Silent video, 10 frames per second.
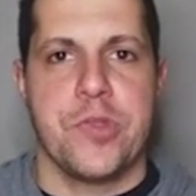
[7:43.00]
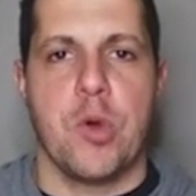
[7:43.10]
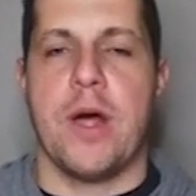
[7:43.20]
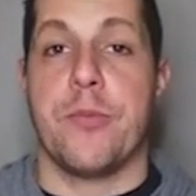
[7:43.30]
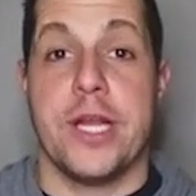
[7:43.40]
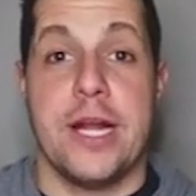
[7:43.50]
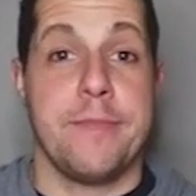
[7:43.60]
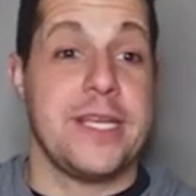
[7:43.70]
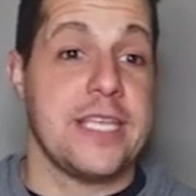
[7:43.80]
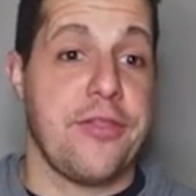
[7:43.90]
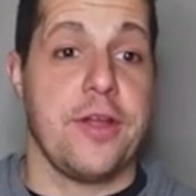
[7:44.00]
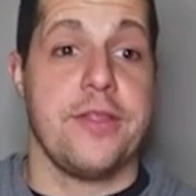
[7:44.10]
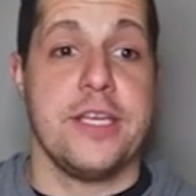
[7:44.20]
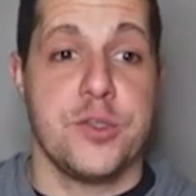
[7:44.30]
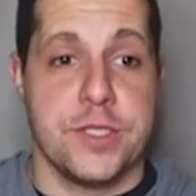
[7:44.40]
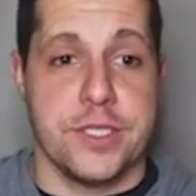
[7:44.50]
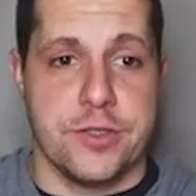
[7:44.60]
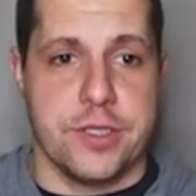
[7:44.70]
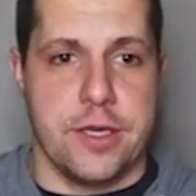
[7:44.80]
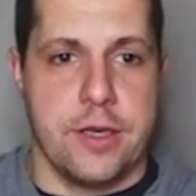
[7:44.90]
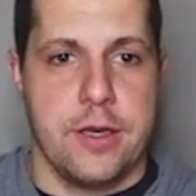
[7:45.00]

Well, I bring it up because I thought this was interesting.